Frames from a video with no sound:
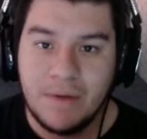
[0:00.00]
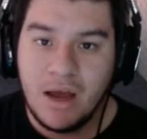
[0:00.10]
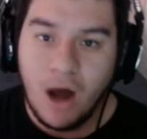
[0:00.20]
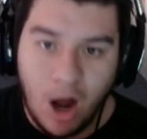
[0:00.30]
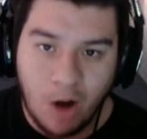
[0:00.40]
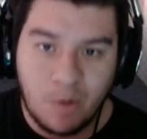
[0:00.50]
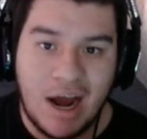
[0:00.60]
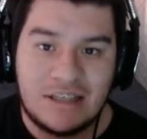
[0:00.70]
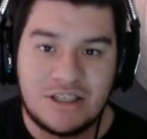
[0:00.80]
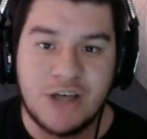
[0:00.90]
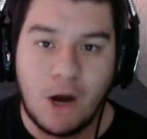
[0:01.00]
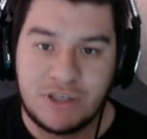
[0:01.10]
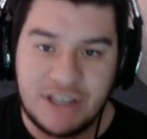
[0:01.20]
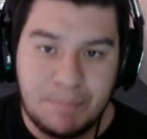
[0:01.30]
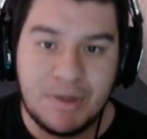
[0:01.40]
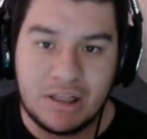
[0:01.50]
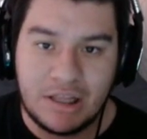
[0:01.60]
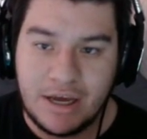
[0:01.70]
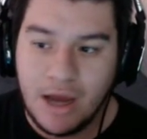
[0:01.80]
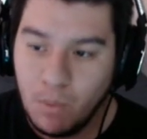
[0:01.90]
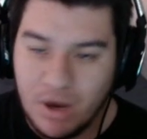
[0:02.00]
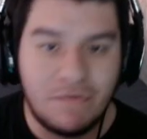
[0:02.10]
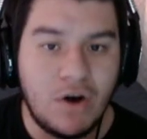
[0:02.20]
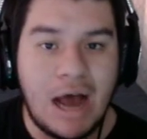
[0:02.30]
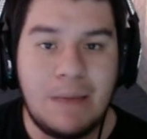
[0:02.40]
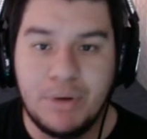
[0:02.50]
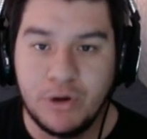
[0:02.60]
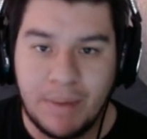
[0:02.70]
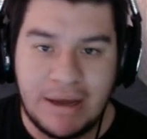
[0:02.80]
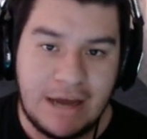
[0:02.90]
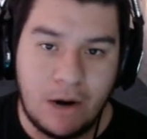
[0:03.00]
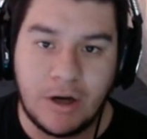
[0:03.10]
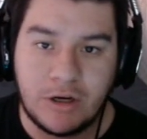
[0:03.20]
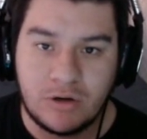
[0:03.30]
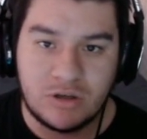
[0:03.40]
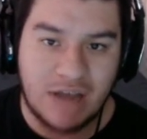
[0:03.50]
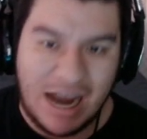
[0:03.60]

Alright, so typically, whenever I build my characters,